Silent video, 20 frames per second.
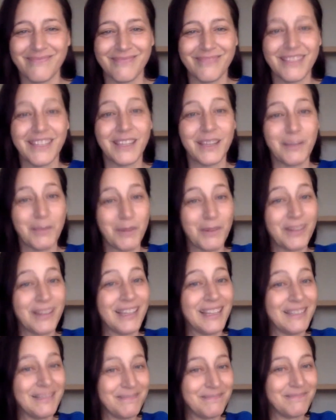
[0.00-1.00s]
Think about
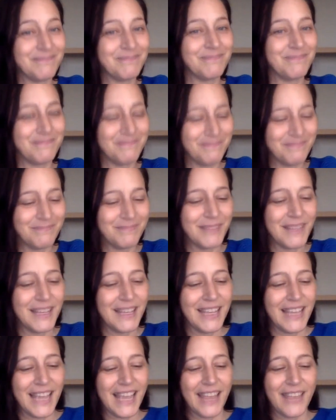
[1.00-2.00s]

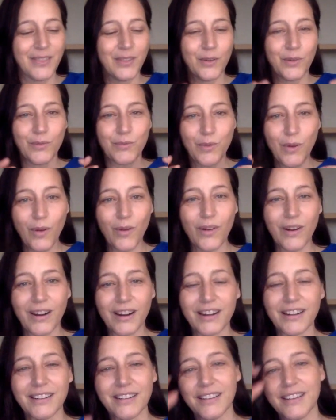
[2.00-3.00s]
that. And the
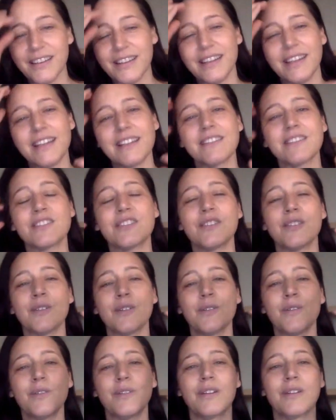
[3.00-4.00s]
roar is
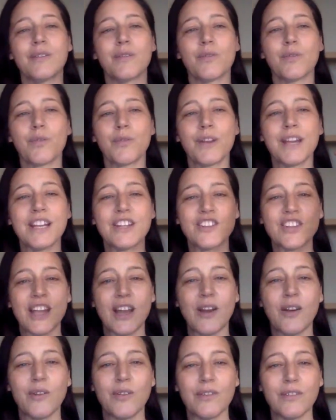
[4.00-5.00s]
to reach
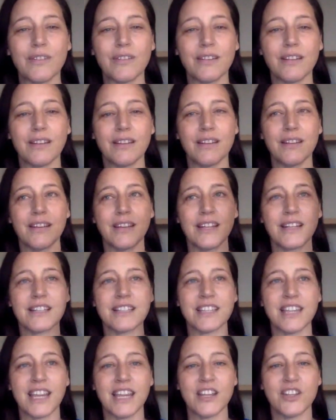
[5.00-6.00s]
out and
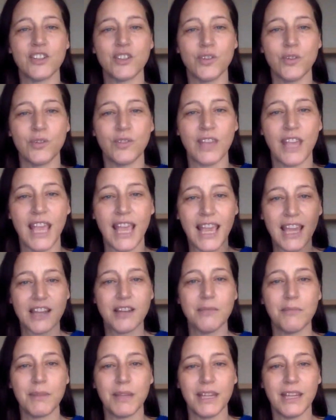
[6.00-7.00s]
say to the
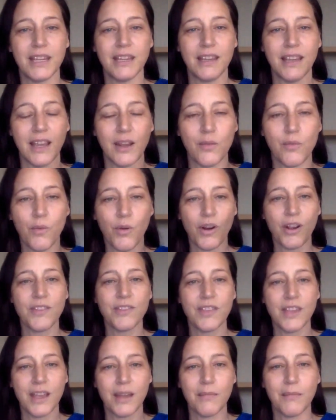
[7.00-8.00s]
enemy and warn
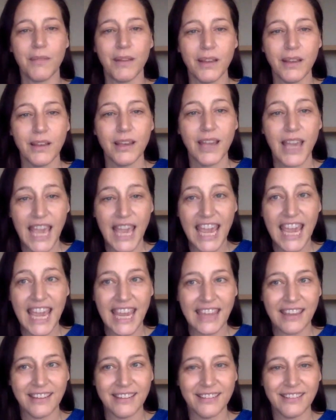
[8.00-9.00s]
them,
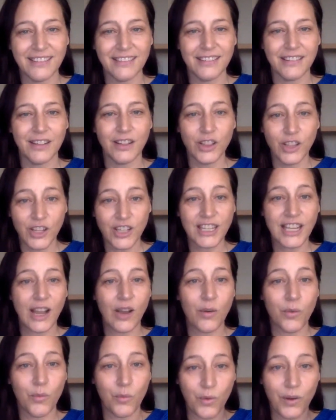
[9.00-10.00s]
hey, look
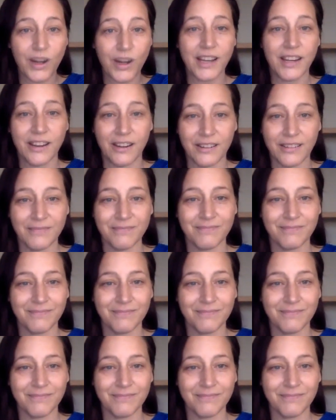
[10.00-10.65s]
out, we're here.